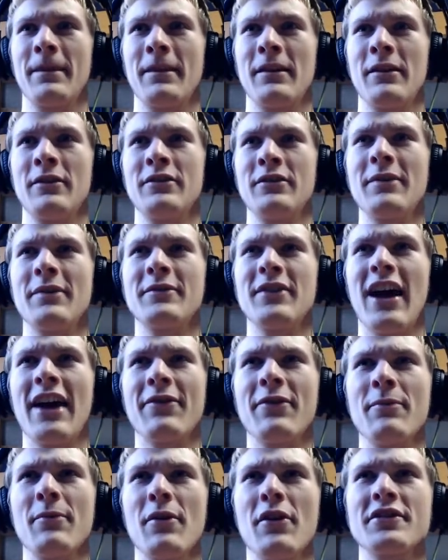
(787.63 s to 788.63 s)
Do I have to
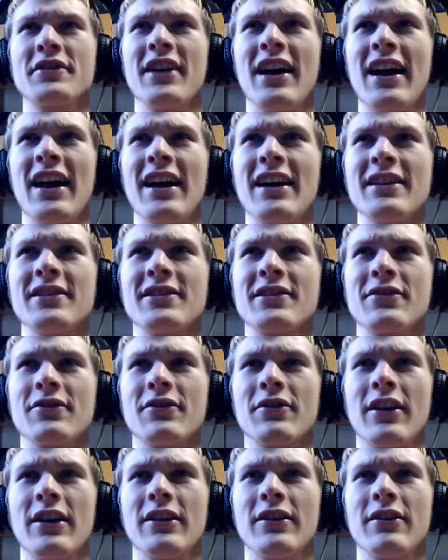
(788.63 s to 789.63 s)
hide from those guys?
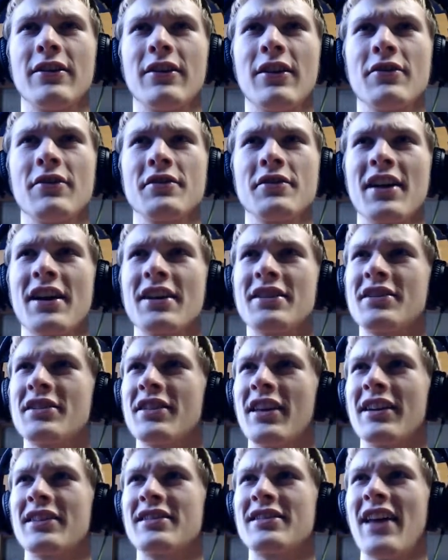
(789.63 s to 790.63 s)
Or like, are those guys
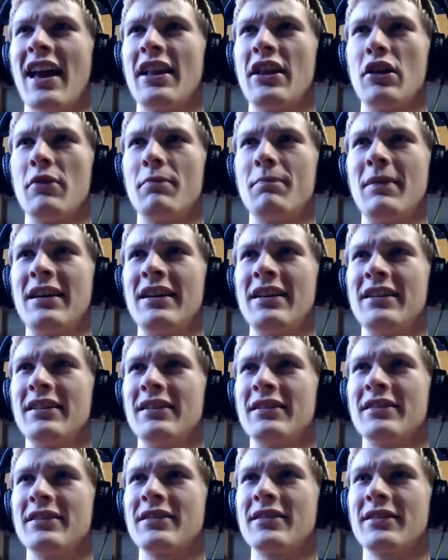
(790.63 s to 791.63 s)
just like sad little
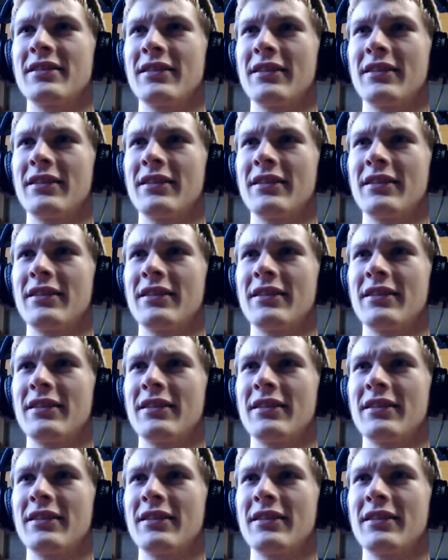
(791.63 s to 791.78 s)
beings?